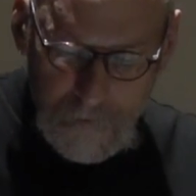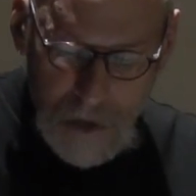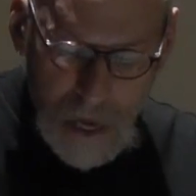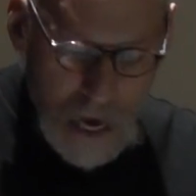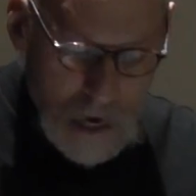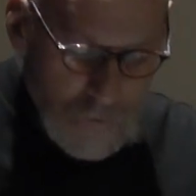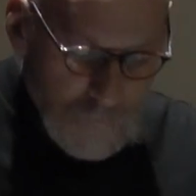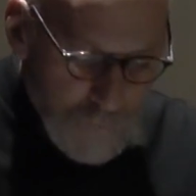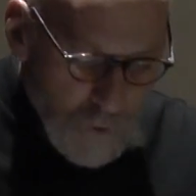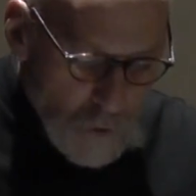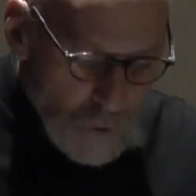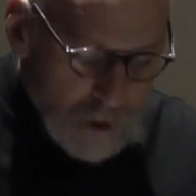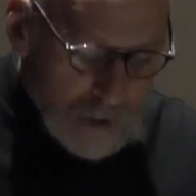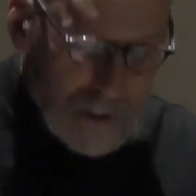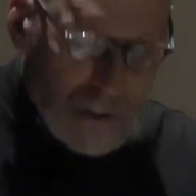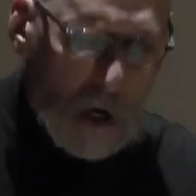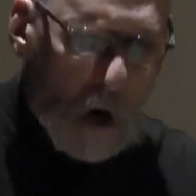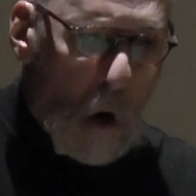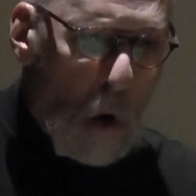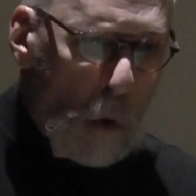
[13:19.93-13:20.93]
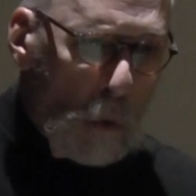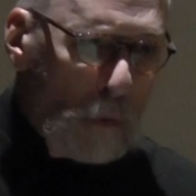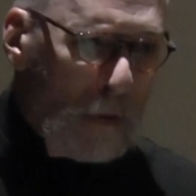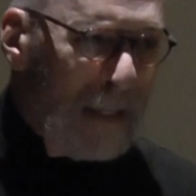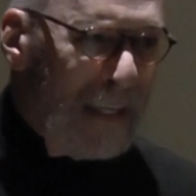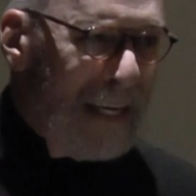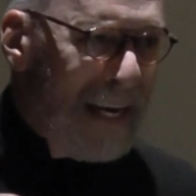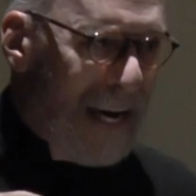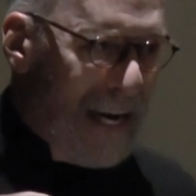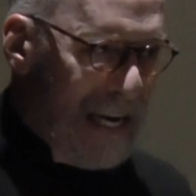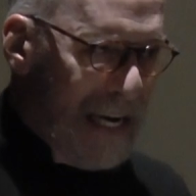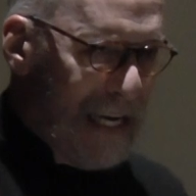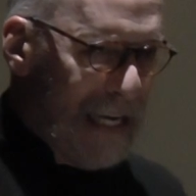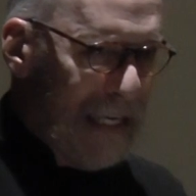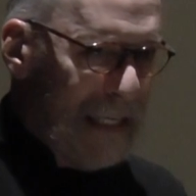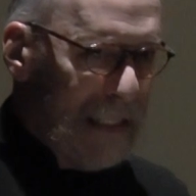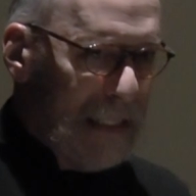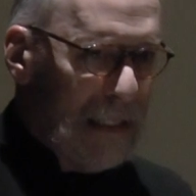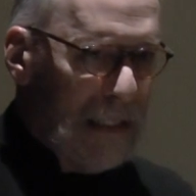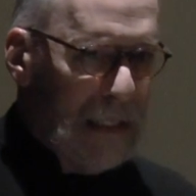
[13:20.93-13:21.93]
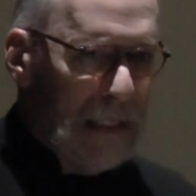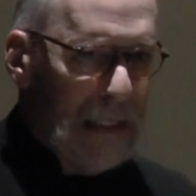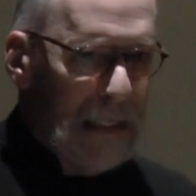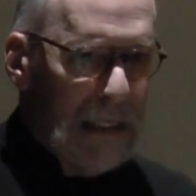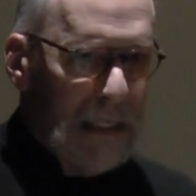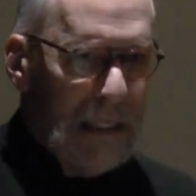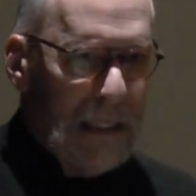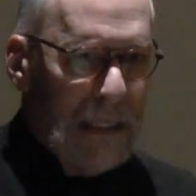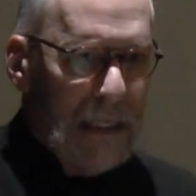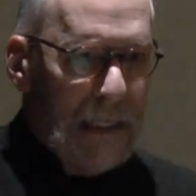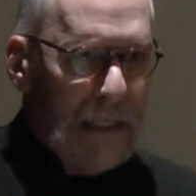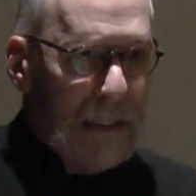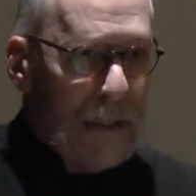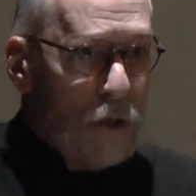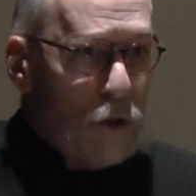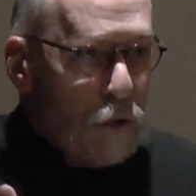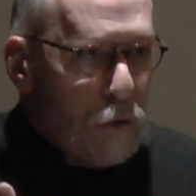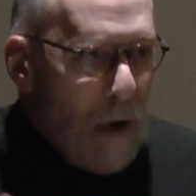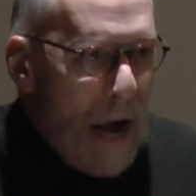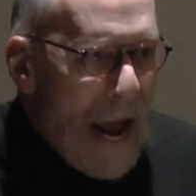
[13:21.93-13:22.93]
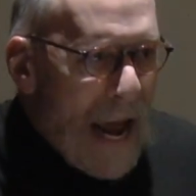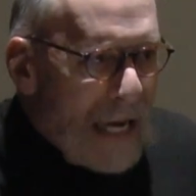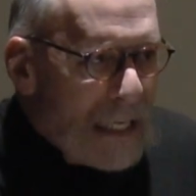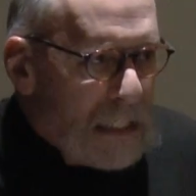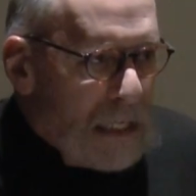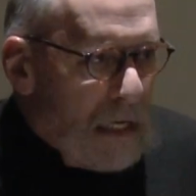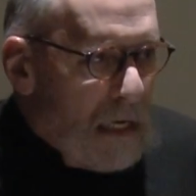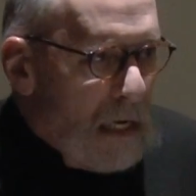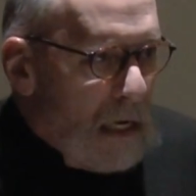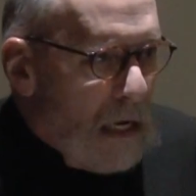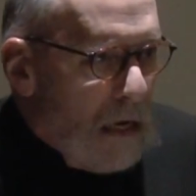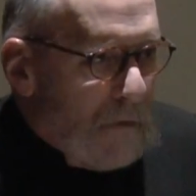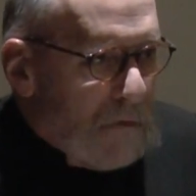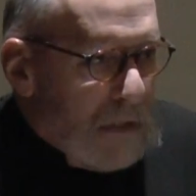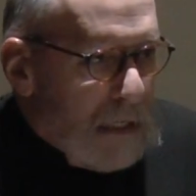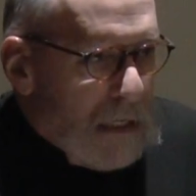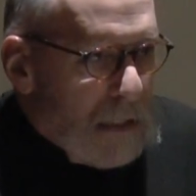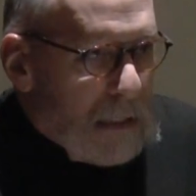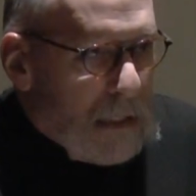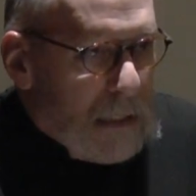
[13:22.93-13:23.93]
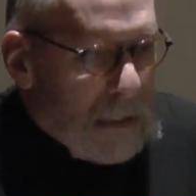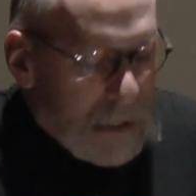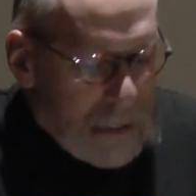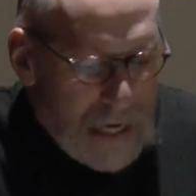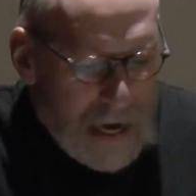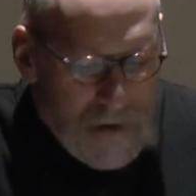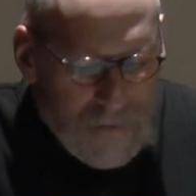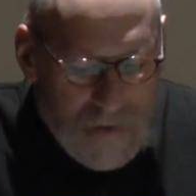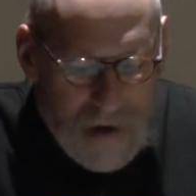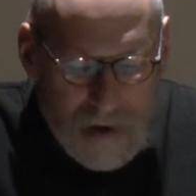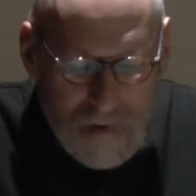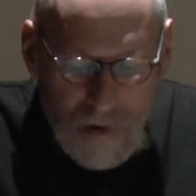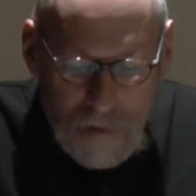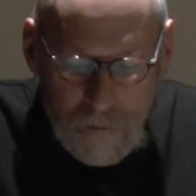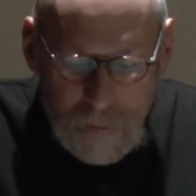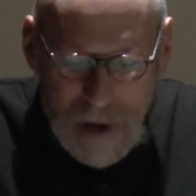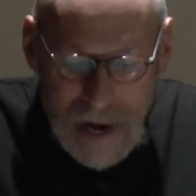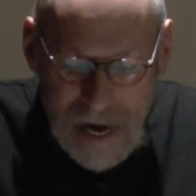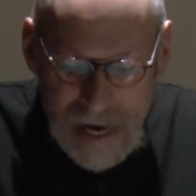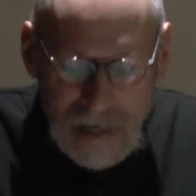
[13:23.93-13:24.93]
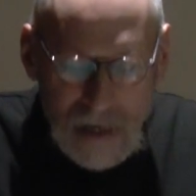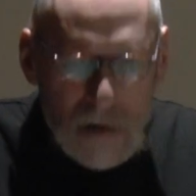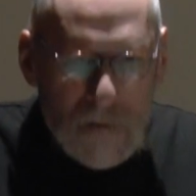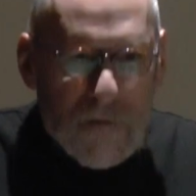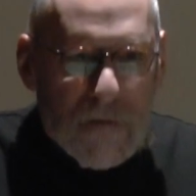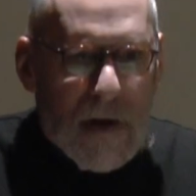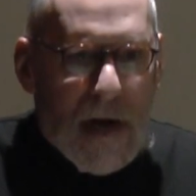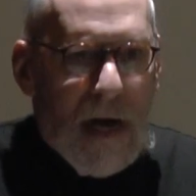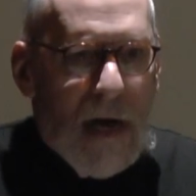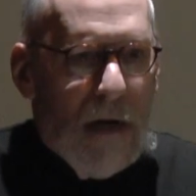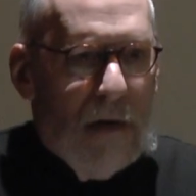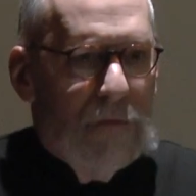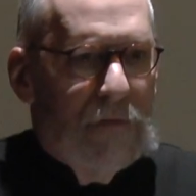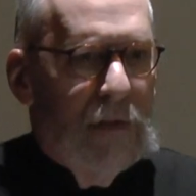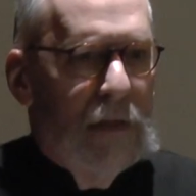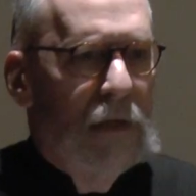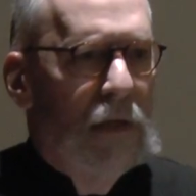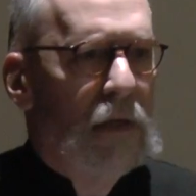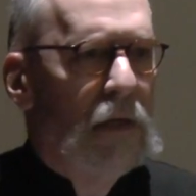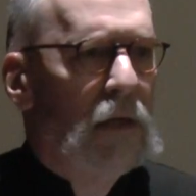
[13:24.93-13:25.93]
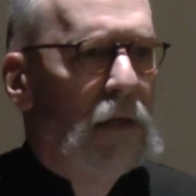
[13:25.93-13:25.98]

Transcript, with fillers: and focus only on the tragedy of Jesus' death and the pain involved,